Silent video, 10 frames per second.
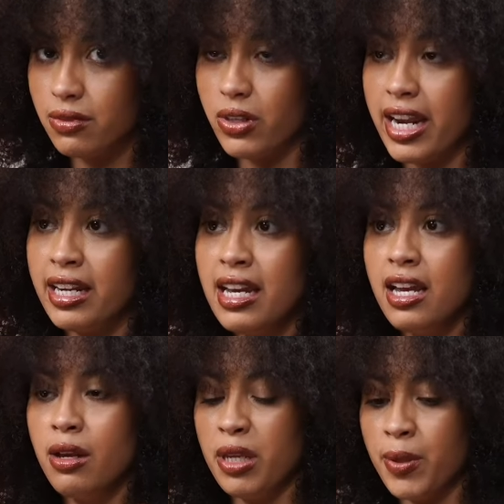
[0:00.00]
Right?
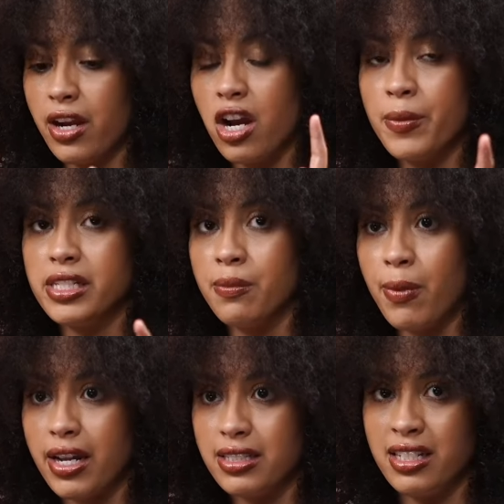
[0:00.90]
People that comment some
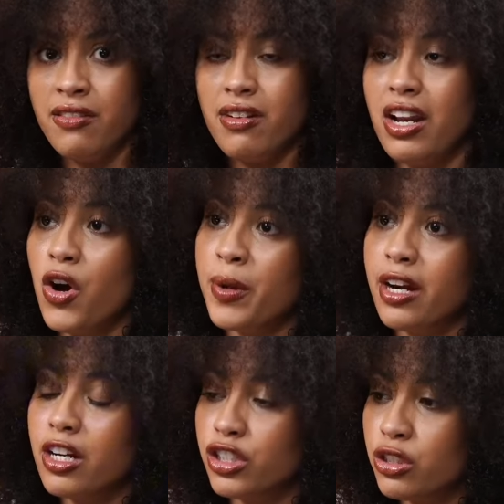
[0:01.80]
positivity, oh my
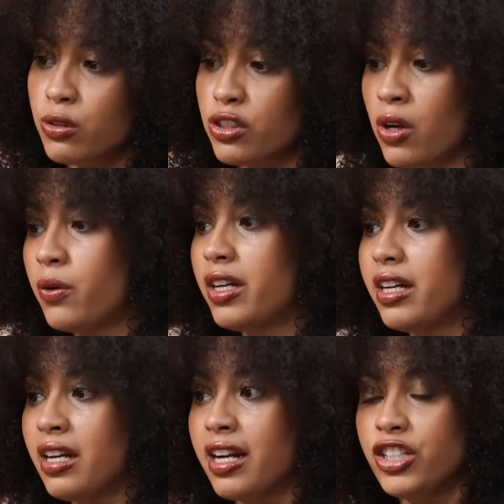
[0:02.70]
gosh, this was so good.